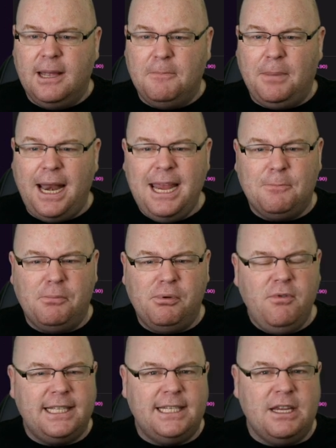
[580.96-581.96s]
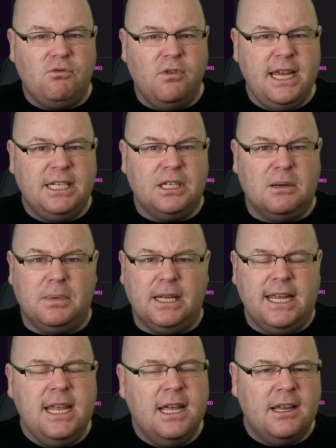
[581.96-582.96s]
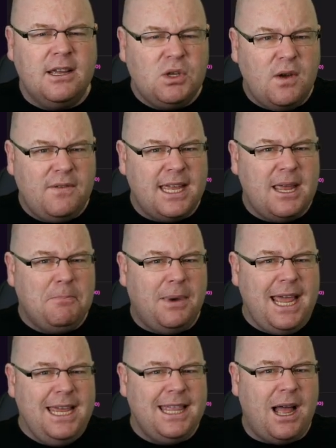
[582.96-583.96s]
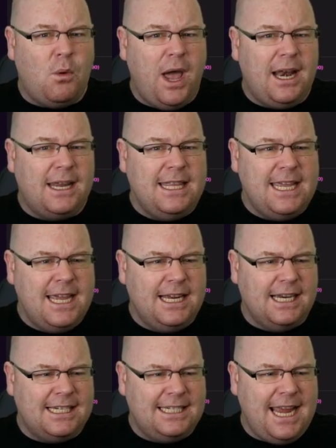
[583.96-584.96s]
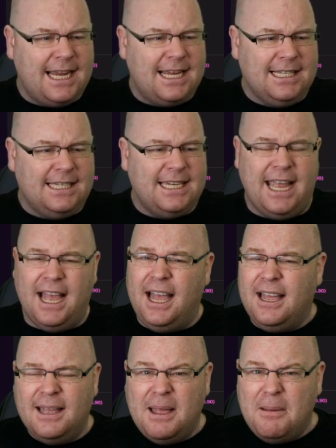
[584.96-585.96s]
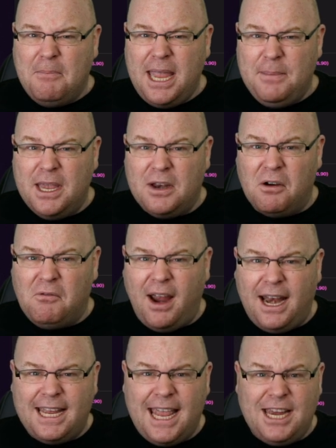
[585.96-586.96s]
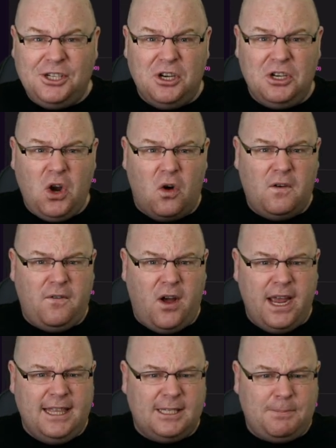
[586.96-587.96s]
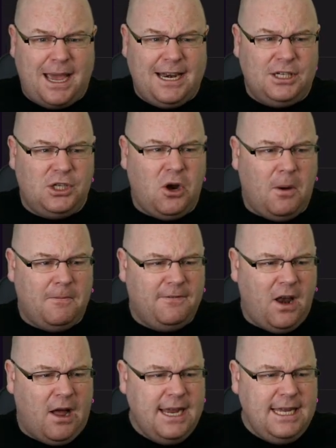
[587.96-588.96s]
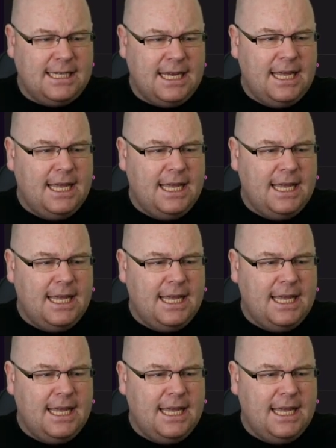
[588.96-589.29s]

and played pretty reasonably. So if they can play that well in the English second tier, maybe in a relegation dogfight in the Spanish top flight,